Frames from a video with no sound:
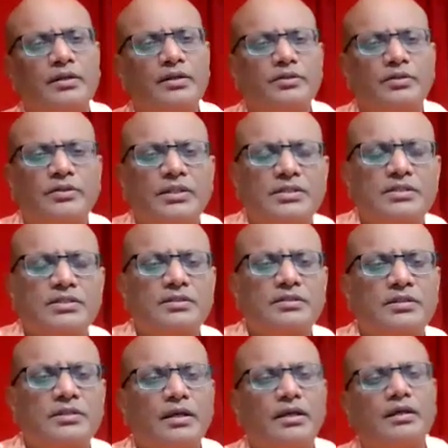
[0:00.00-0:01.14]
So this
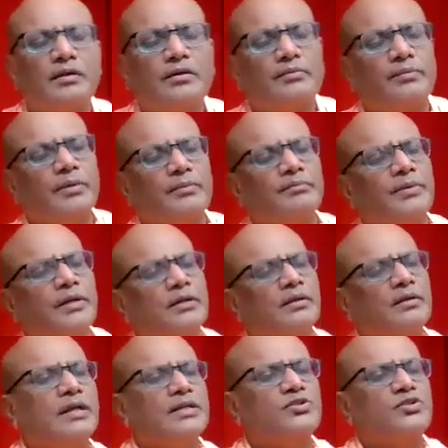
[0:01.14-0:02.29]

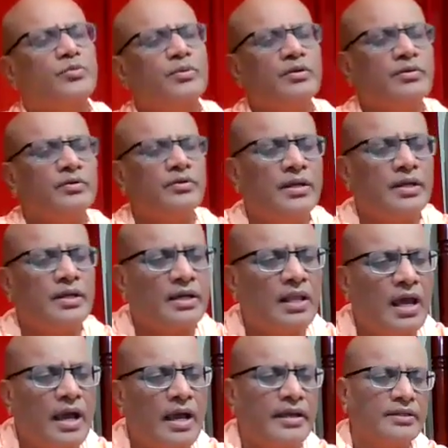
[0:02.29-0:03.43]
Brahman has to be
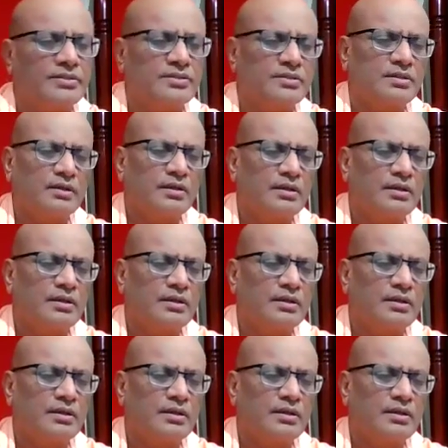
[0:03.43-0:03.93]
realized.